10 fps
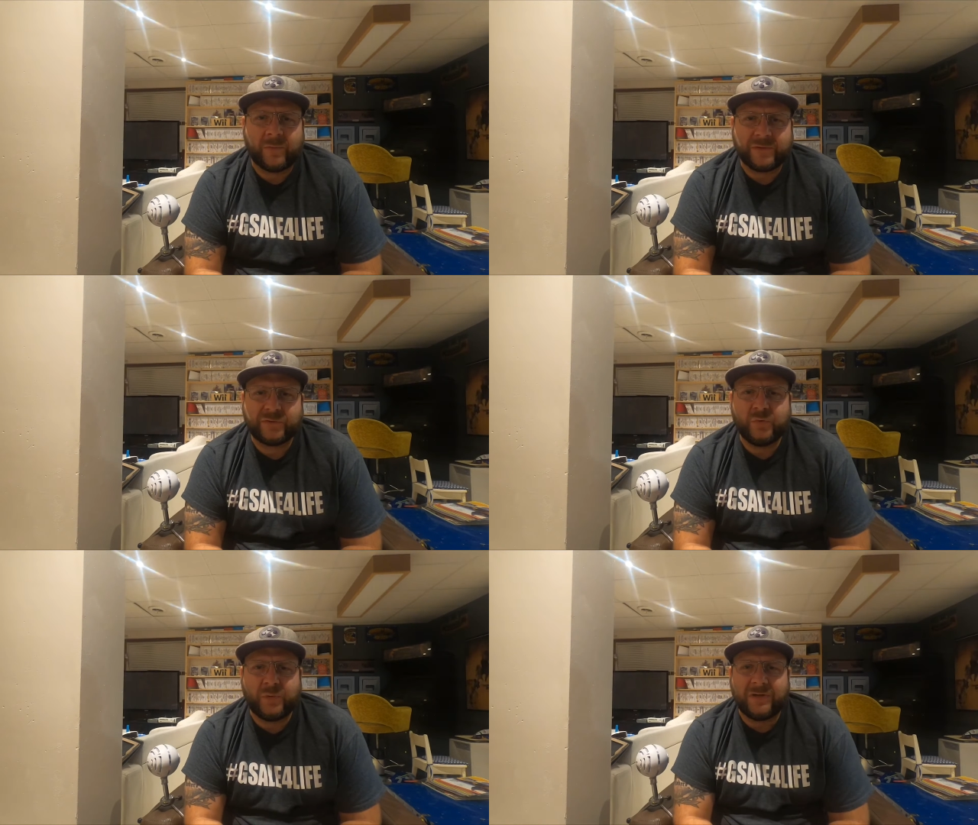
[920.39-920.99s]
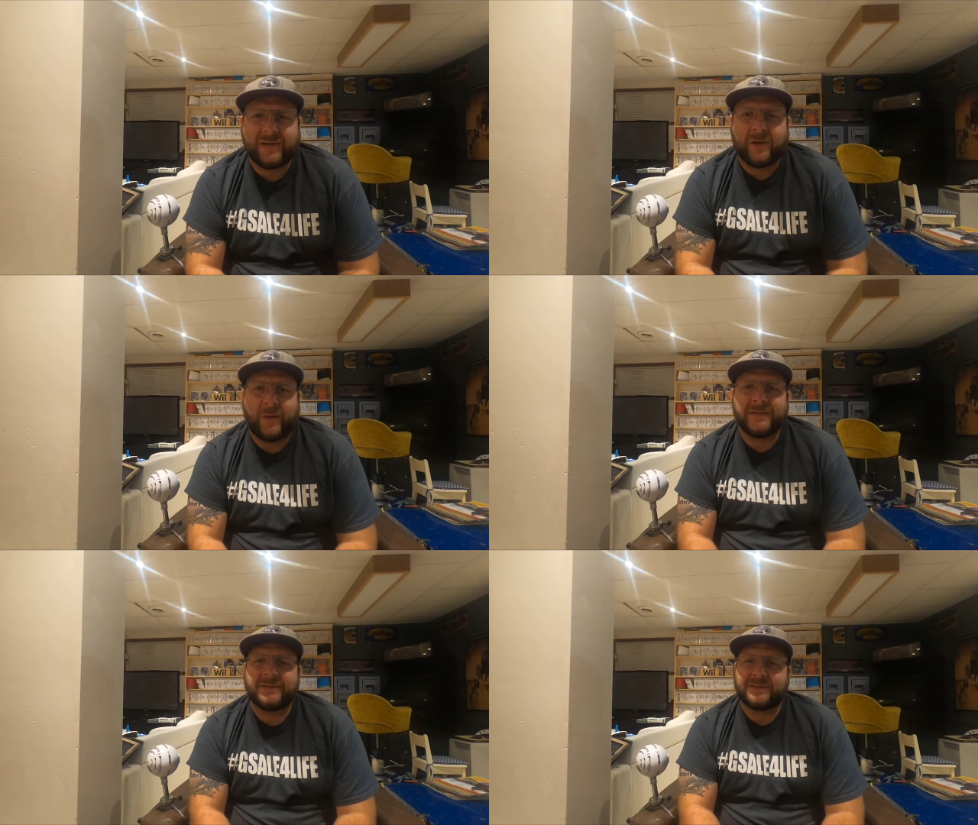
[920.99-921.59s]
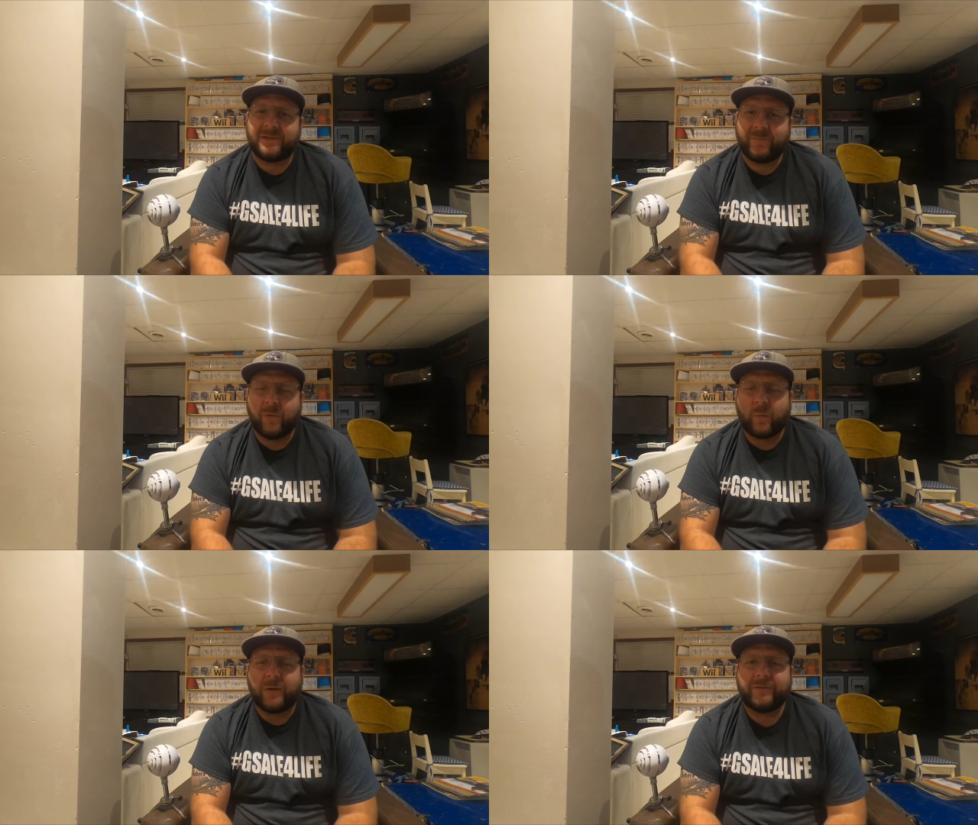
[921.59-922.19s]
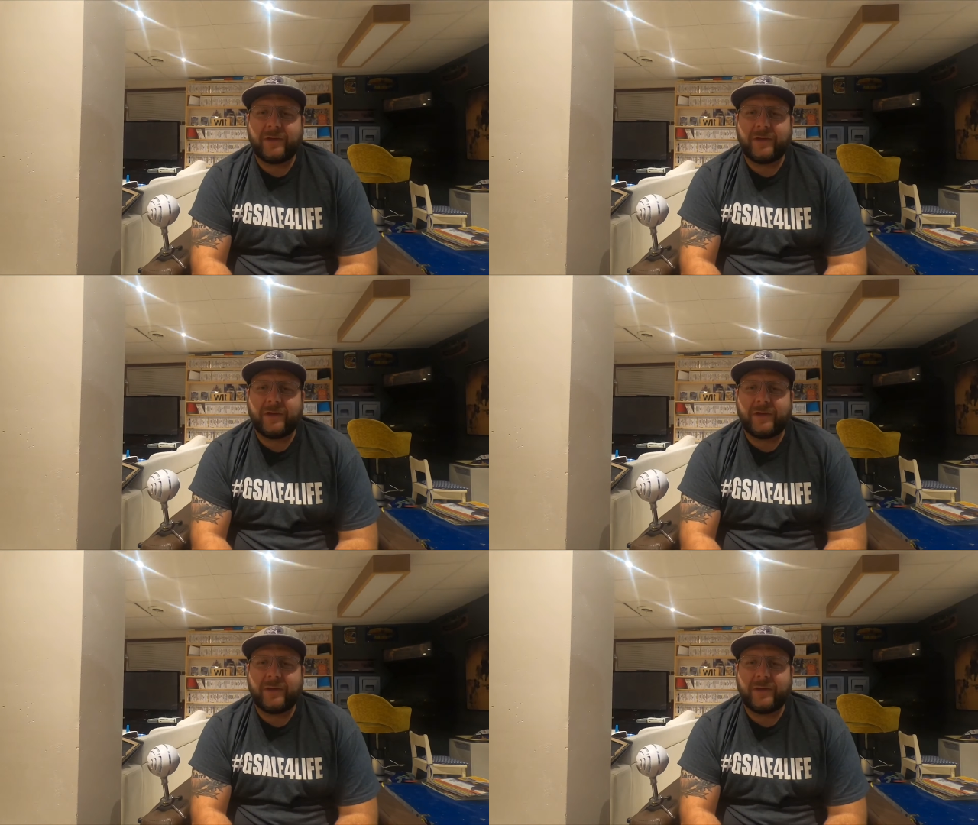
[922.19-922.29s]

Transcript: for the Super Nintendo N64 ones."